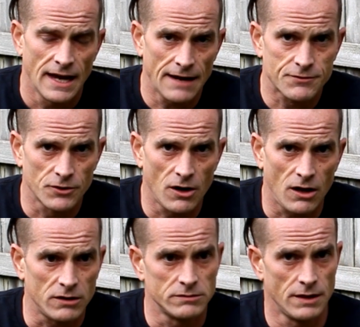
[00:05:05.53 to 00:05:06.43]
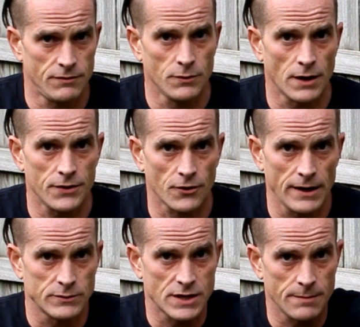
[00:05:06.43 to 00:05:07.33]
After all, if you thought the
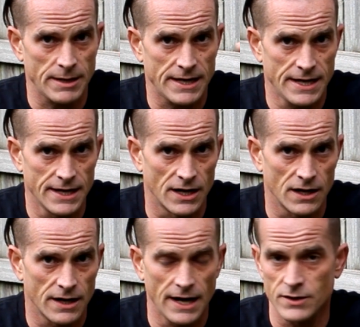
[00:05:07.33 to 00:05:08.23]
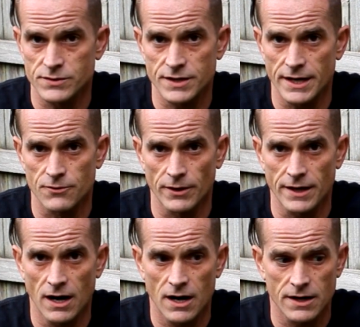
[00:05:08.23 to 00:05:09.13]
grade was going to be here and you studied
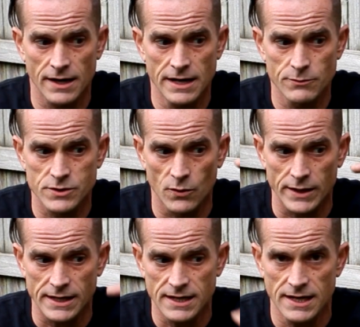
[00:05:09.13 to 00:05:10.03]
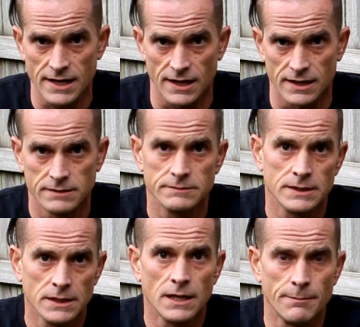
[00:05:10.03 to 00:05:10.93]
really hard and it was only here,
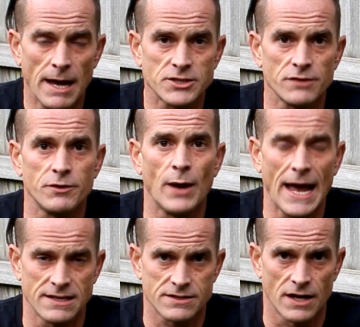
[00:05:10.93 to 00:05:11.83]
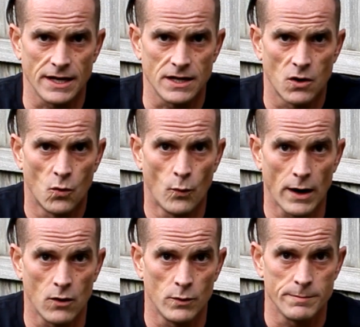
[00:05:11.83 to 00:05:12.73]
imagine if you hadn't studied
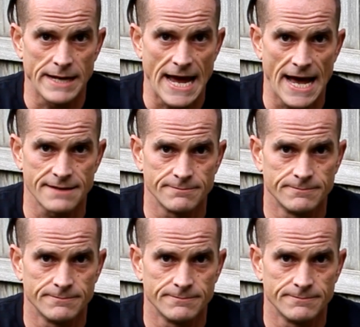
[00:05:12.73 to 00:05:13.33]
where it would be at.